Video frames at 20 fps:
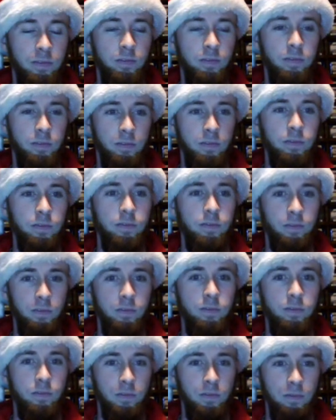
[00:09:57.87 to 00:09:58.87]

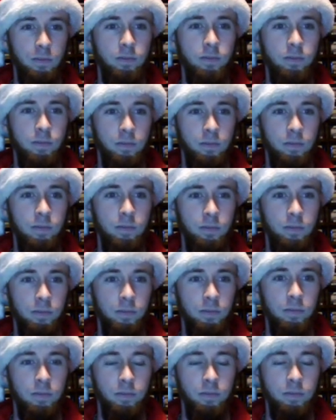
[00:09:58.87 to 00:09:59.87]

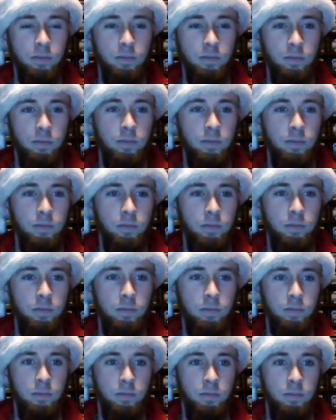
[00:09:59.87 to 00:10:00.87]

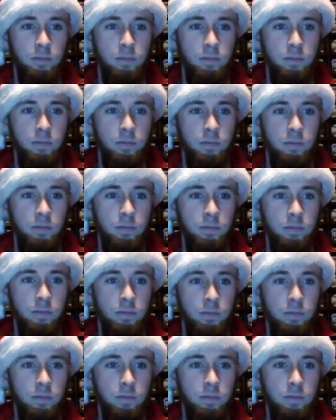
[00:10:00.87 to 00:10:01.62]
The person shown says nothing.